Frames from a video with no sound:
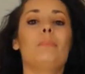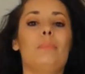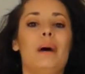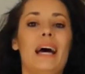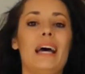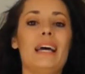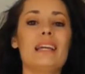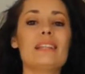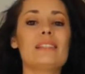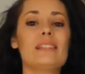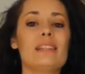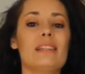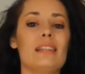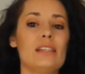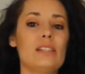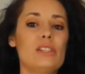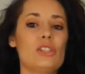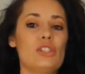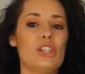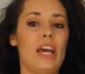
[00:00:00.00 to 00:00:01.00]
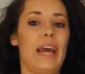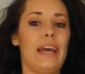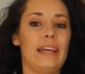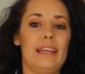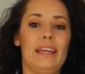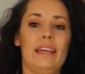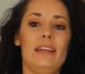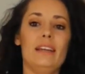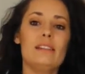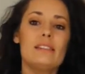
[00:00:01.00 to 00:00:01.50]
But this
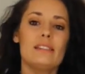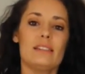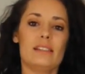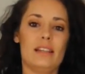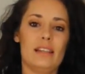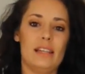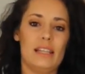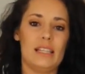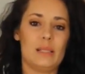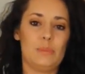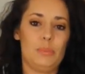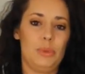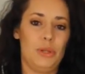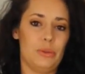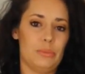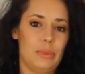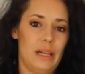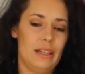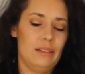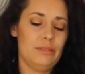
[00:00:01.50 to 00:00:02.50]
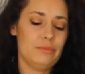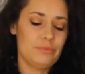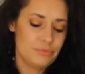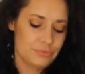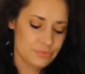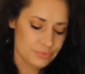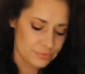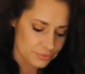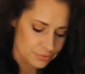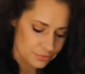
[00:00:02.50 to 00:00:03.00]
jacket is Puma. Let
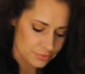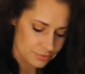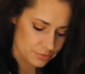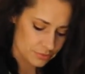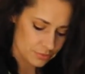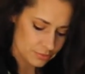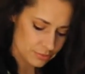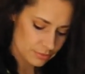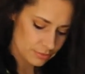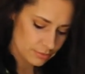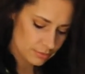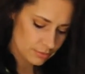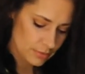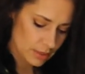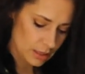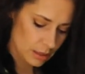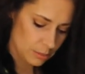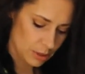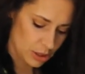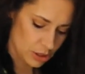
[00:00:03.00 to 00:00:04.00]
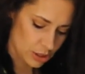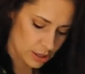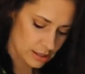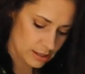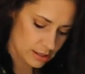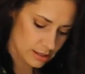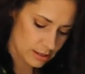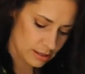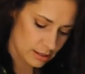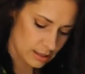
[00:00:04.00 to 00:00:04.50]
me
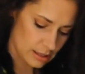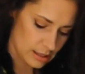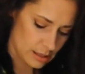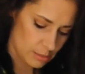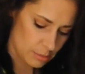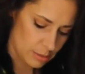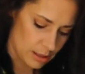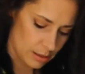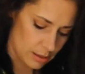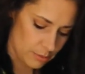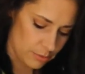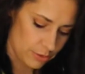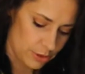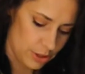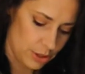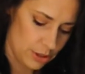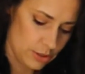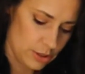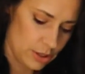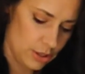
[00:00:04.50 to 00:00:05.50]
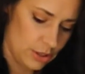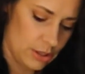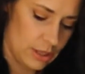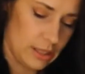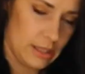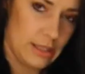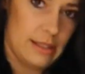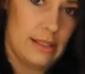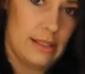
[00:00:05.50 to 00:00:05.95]
just zip it up for you so you can